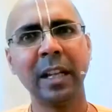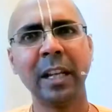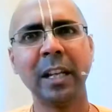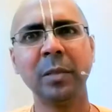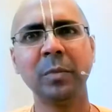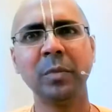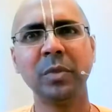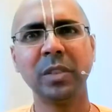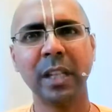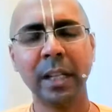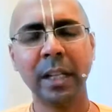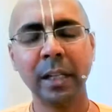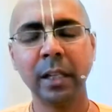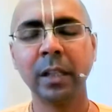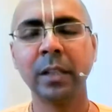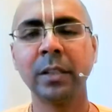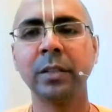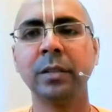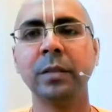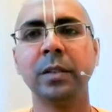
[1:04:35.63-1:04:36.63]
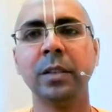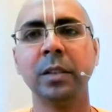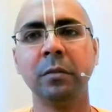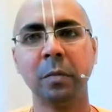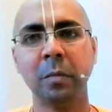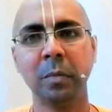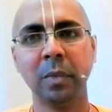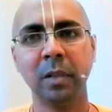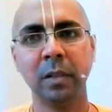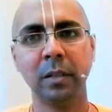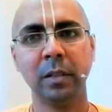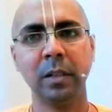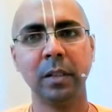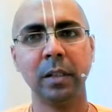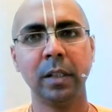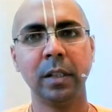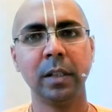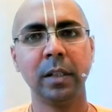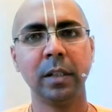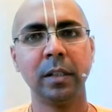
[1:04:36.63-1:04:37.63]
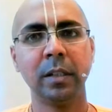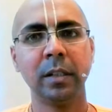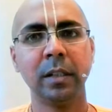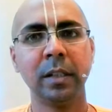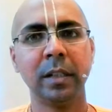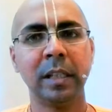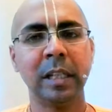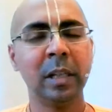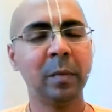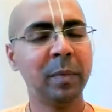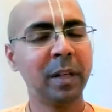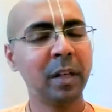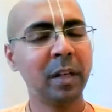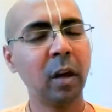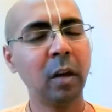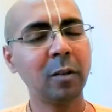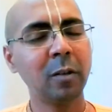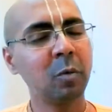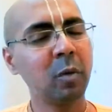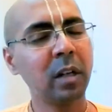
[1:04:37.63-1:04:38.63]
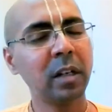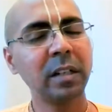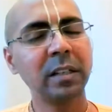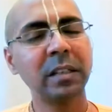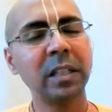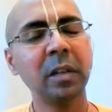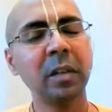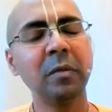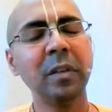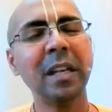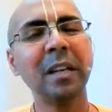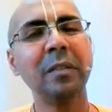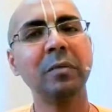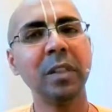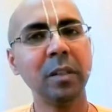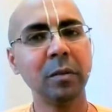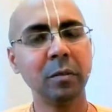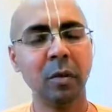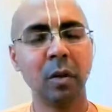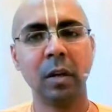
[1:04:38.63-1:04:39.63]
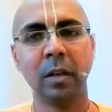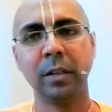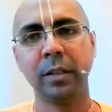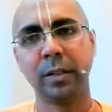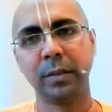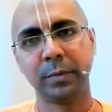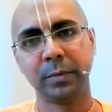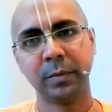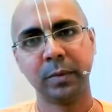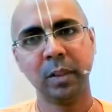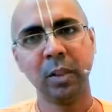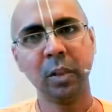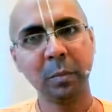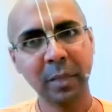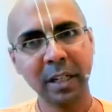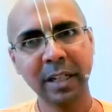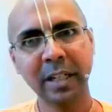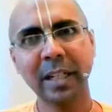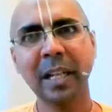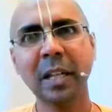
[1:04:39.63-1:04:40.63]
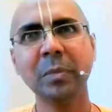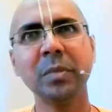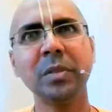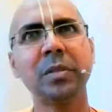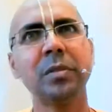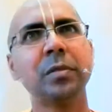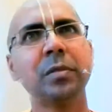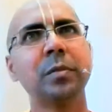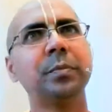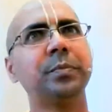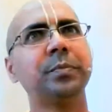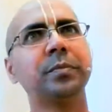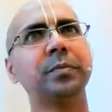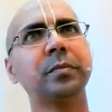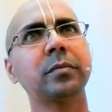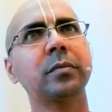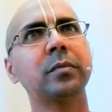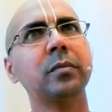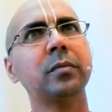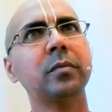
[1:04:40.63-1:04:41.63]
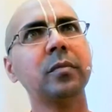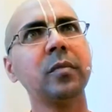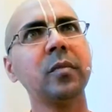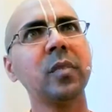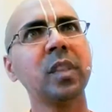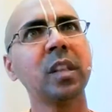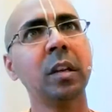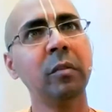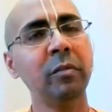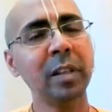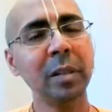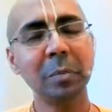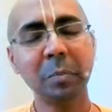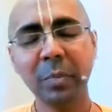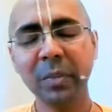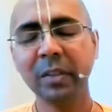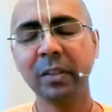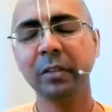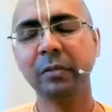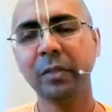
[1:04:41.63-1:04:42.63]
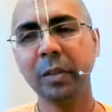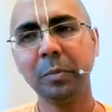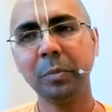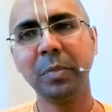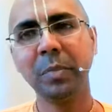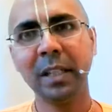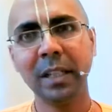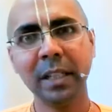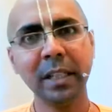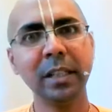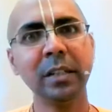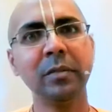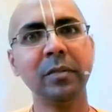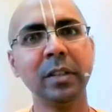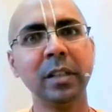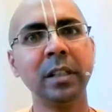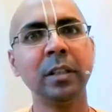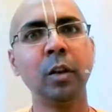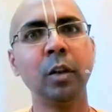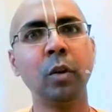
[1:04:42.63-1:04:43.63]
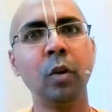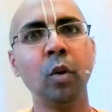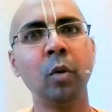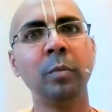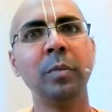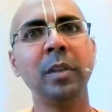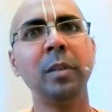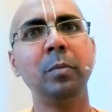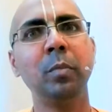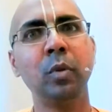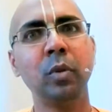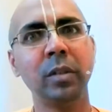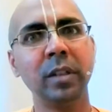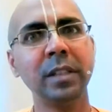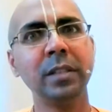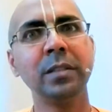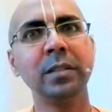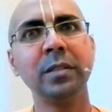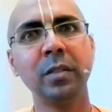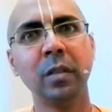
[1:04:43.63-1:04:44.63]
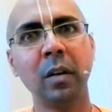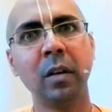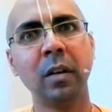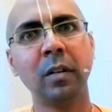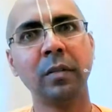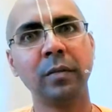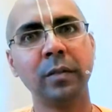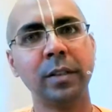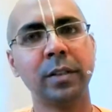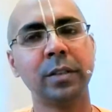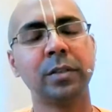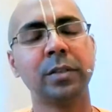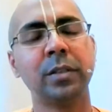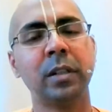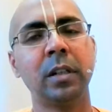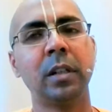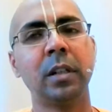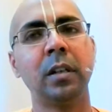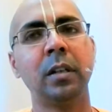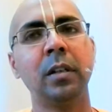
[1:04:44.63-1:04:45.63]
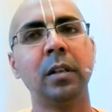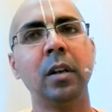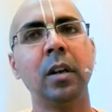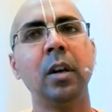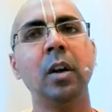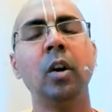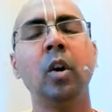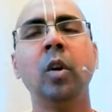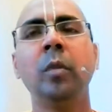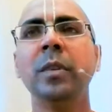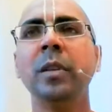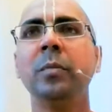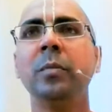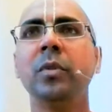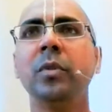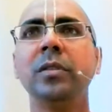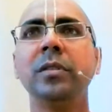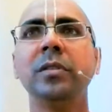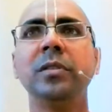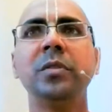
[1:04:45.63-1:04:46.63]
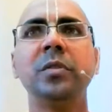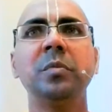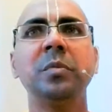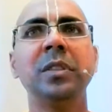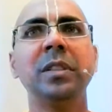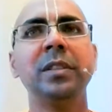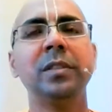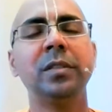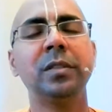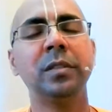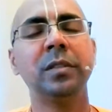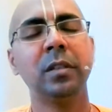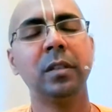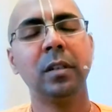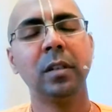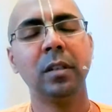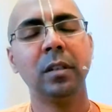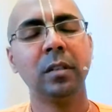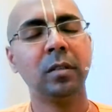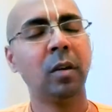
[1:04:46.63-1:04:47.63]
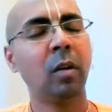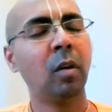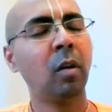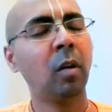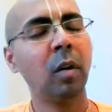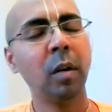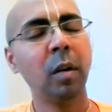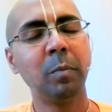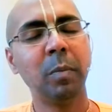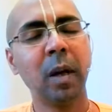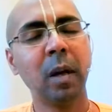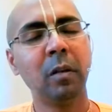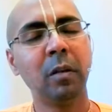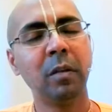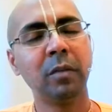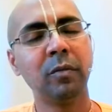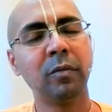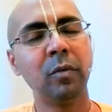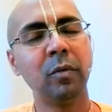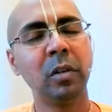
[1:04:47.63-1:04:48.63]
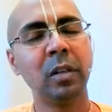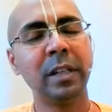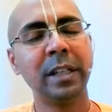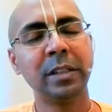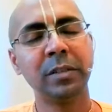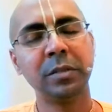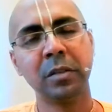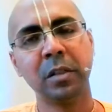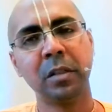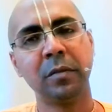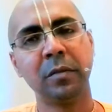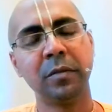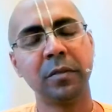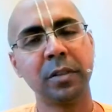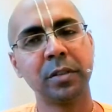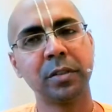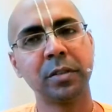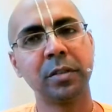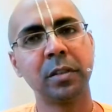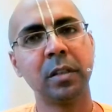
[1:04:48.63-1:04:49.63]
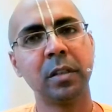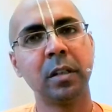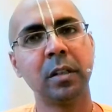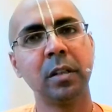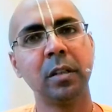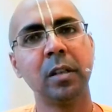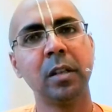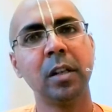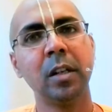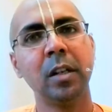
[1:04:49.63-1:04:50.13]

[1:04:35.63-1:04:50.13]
times inconceivable. He may not work the way we want. Many times we believe in the omnipotence of Krishna. Omnipotence means the all powerful nature of Krishna,